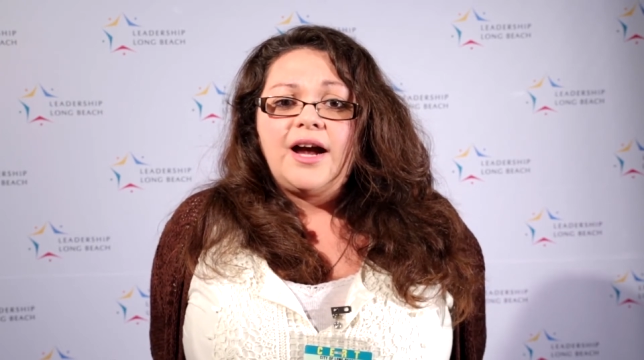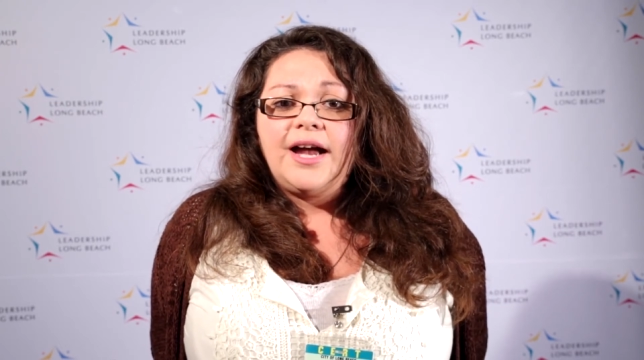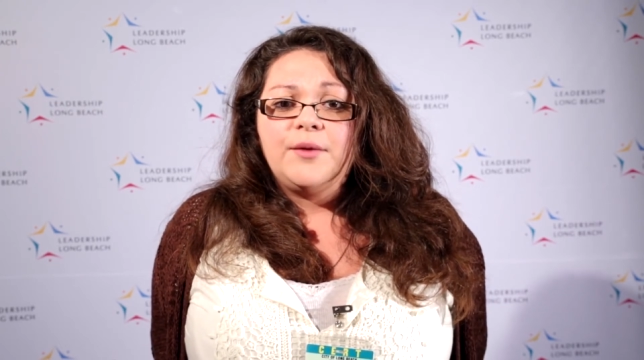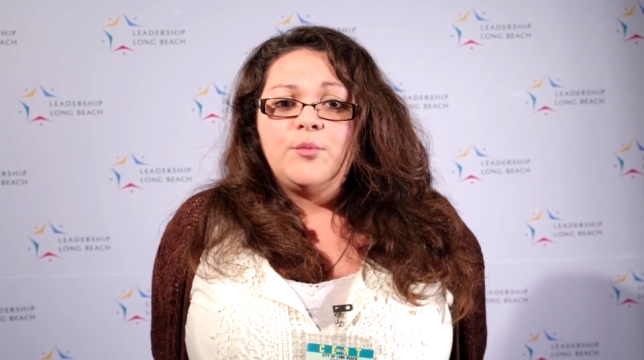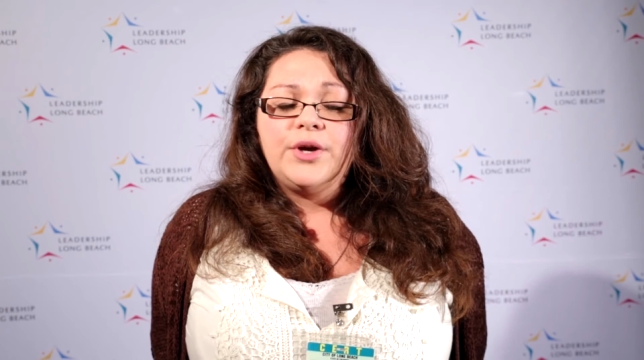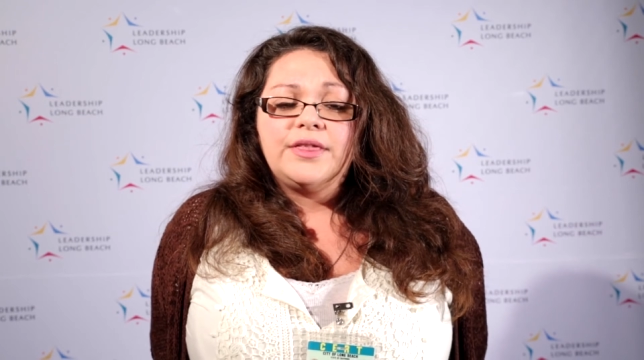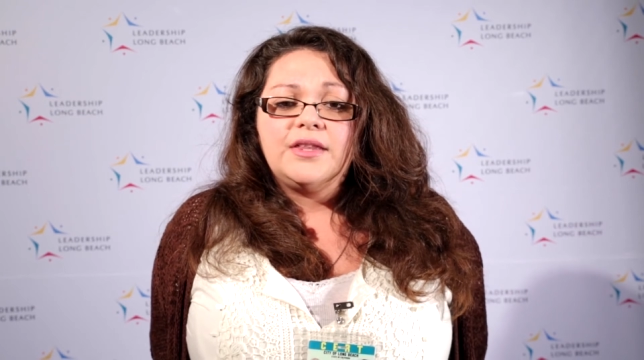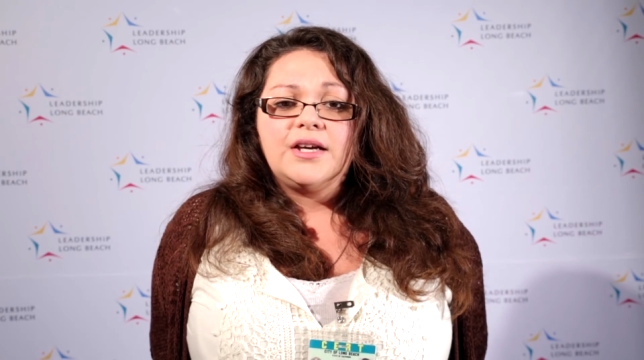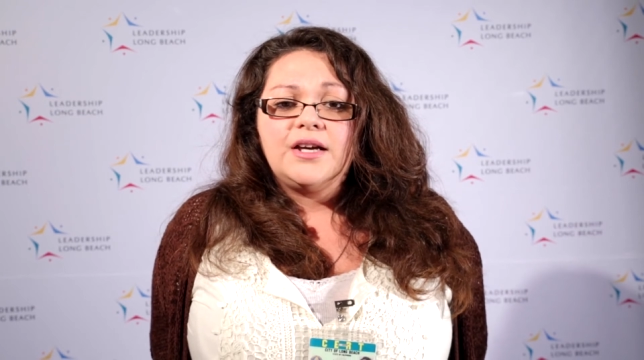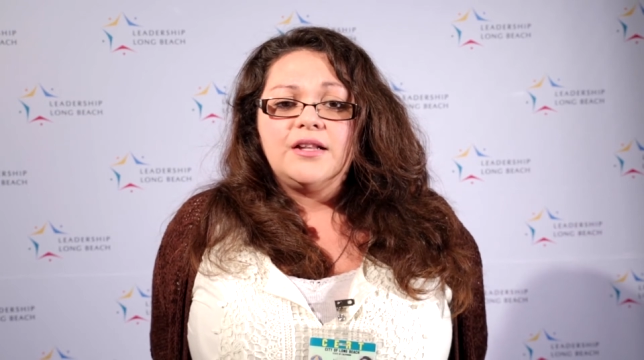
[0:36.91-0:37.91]
I'm with
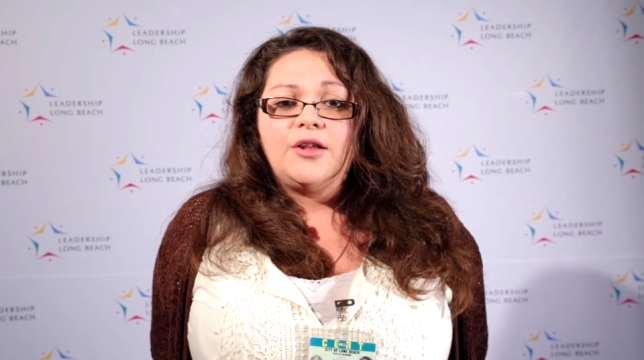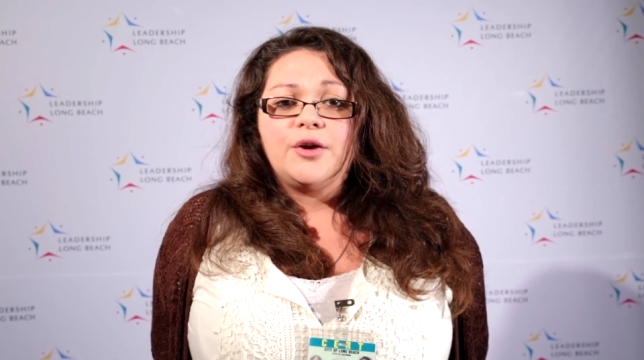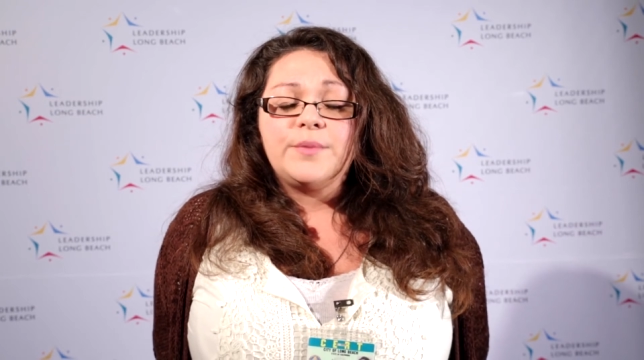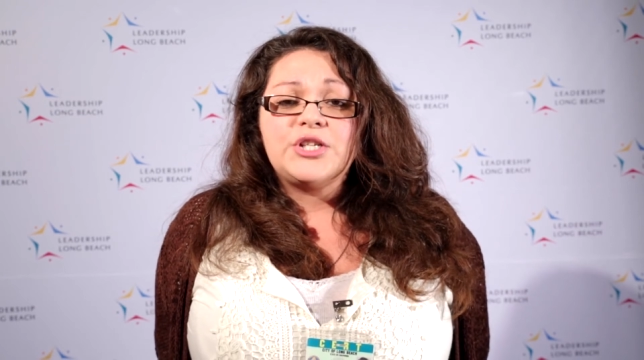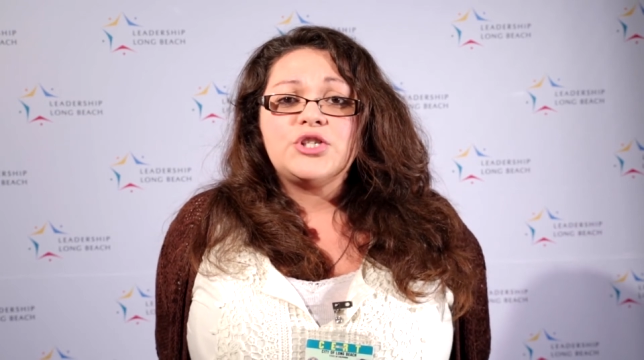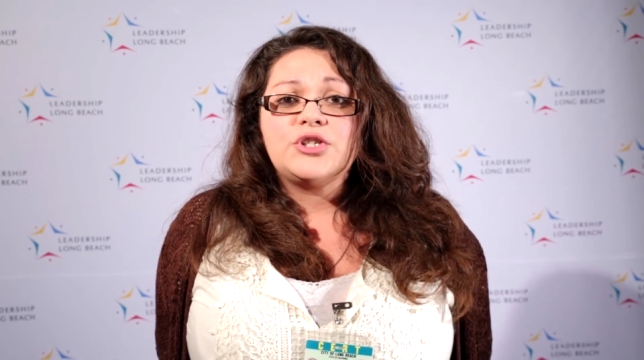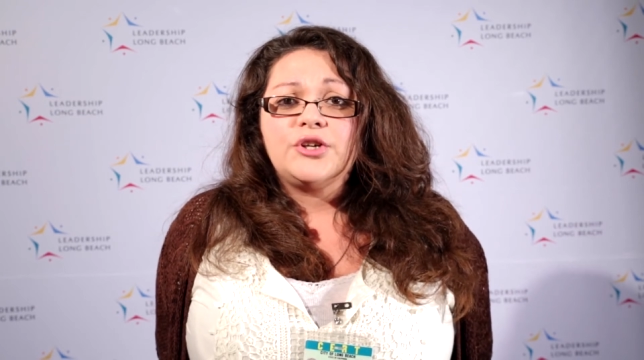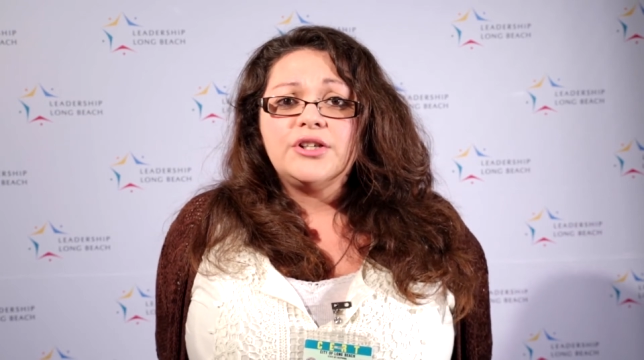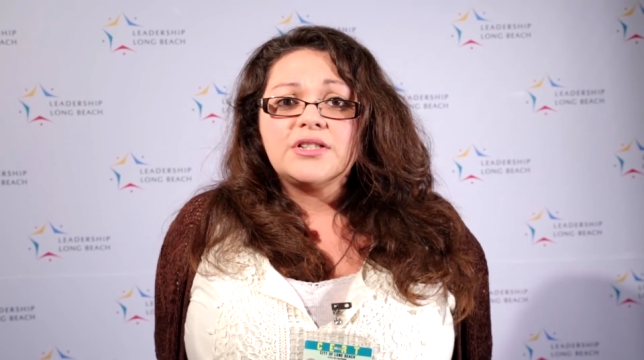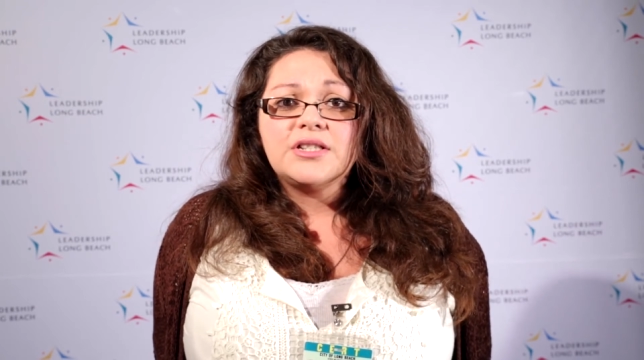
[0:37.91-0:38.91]
the Long Beach
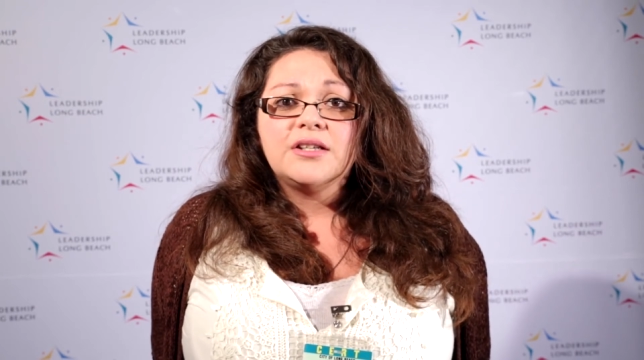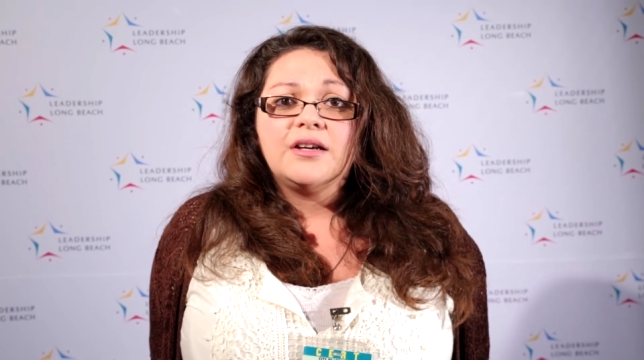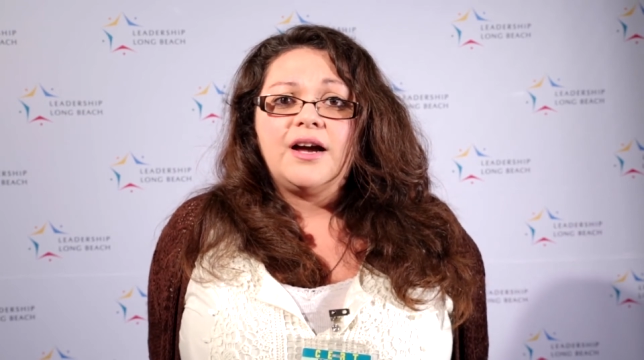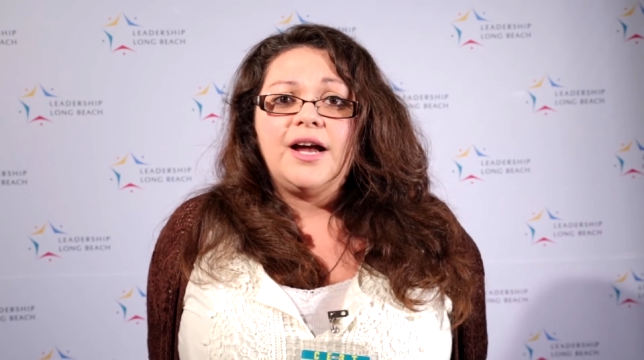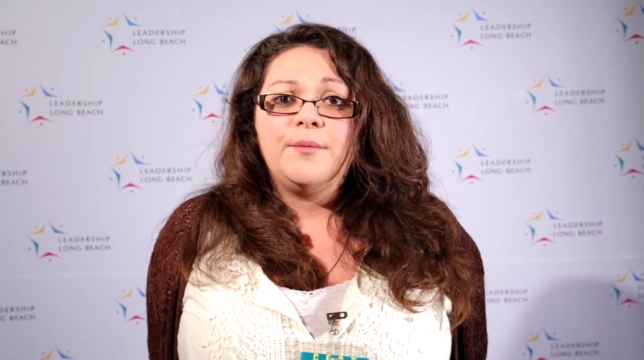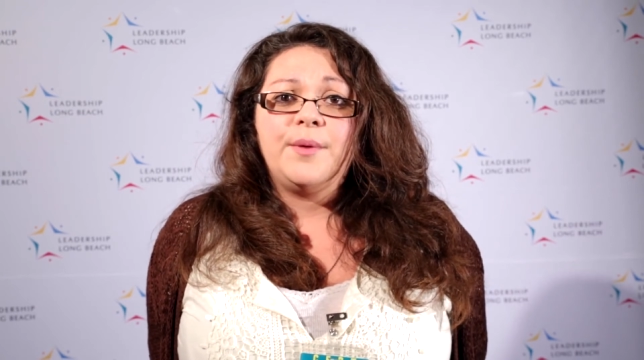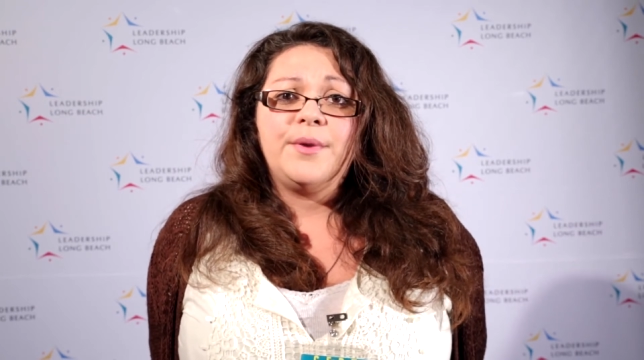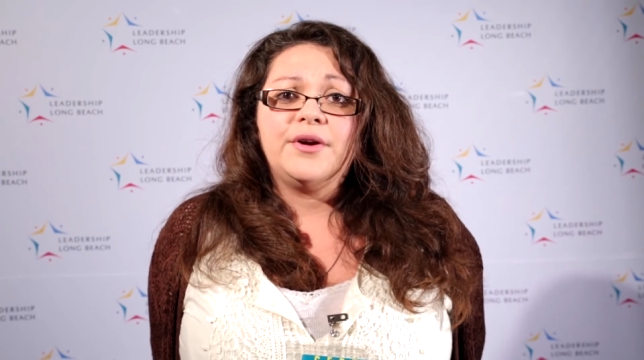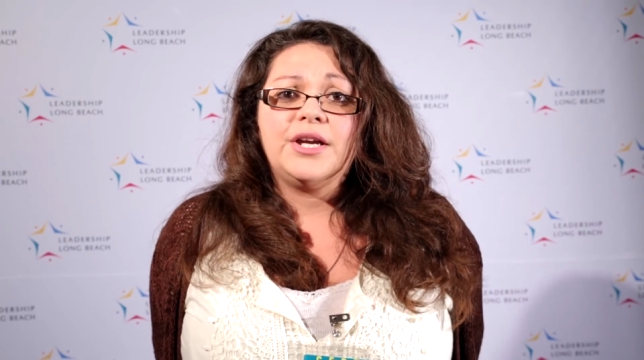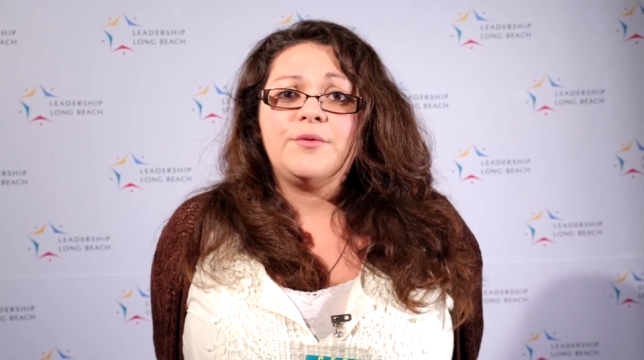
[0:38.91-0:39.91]
CERT. I'm
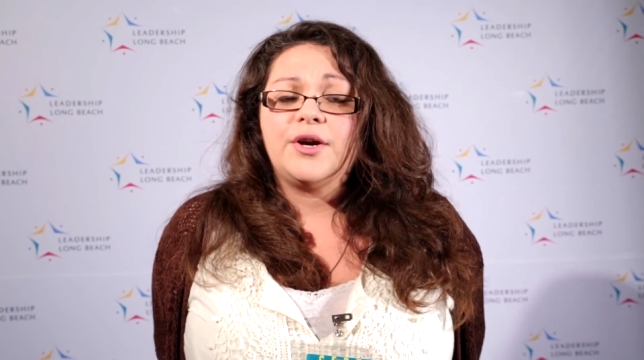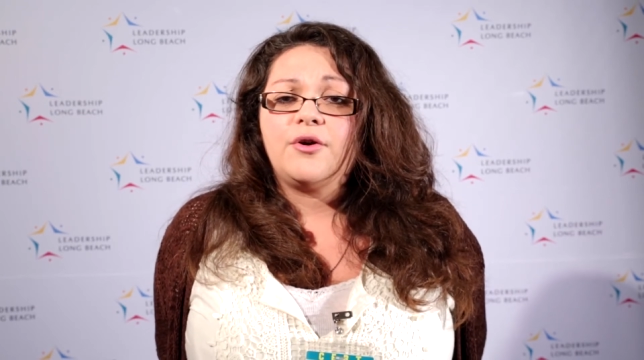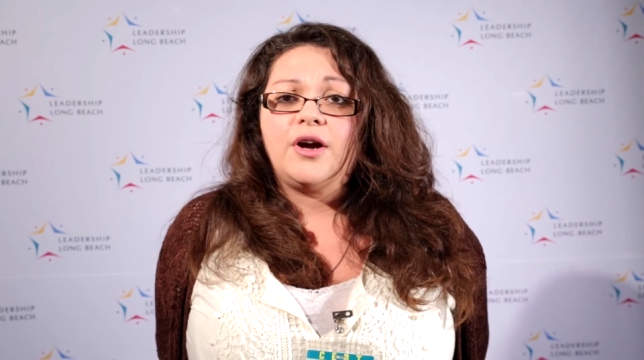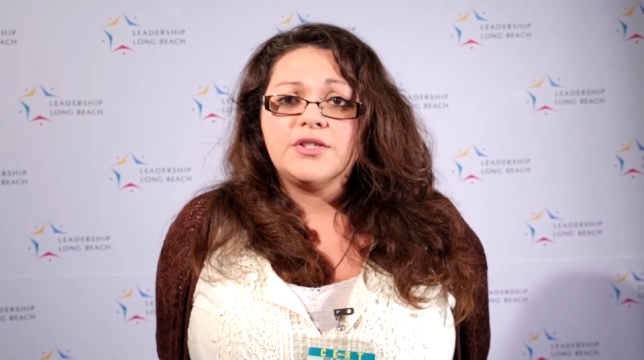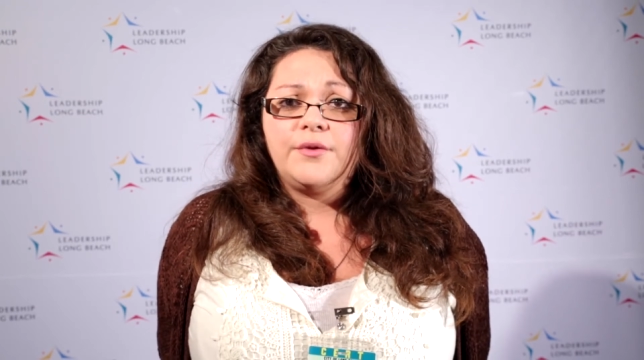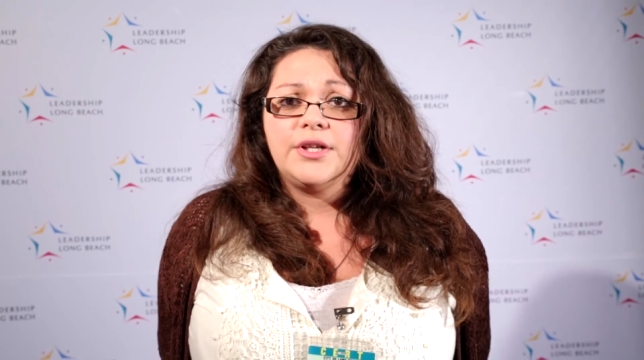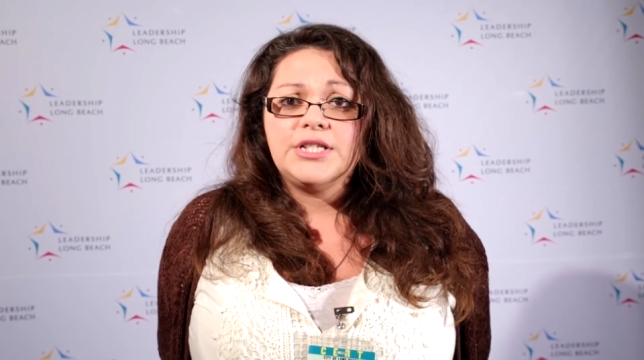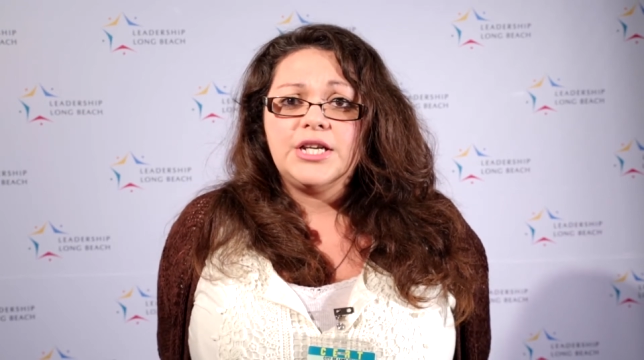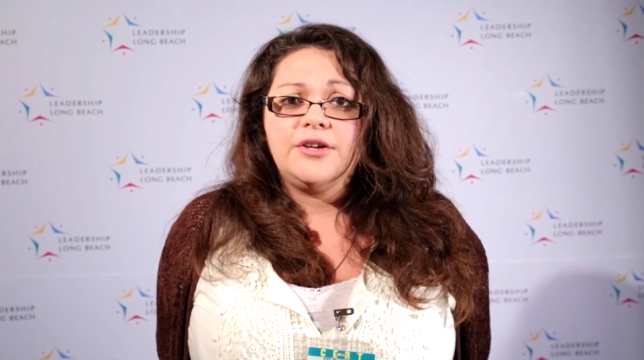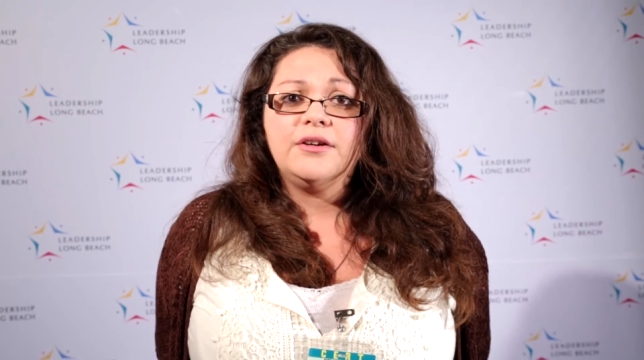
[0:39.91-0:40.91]
American Red Cross
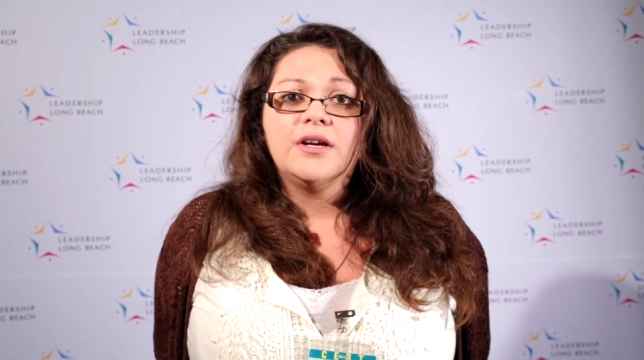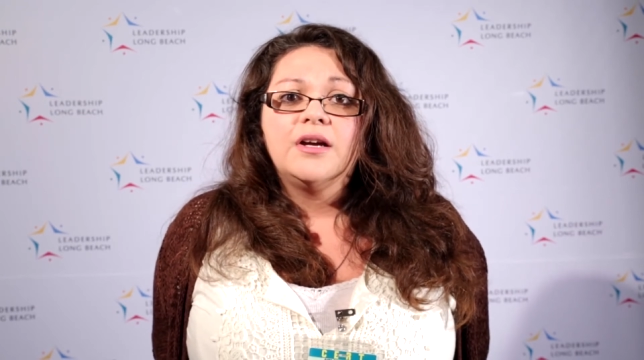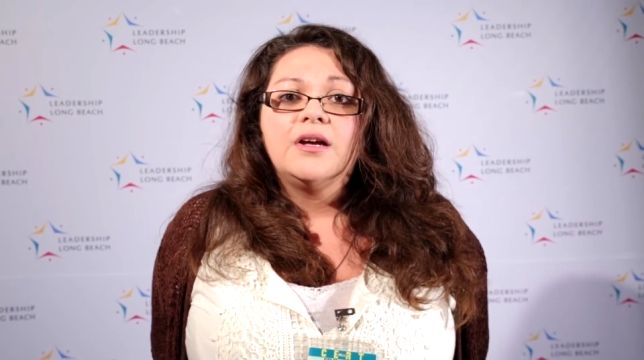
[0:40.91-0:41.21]
volunteer.